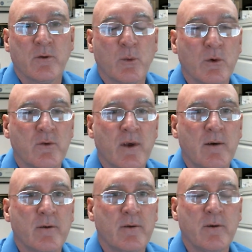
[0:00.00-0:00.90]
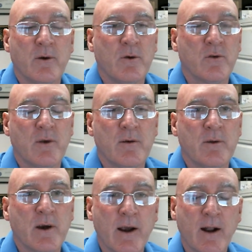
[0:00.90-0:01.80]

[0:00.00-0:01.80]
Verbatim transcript: So we're saving, you know, you're saving there.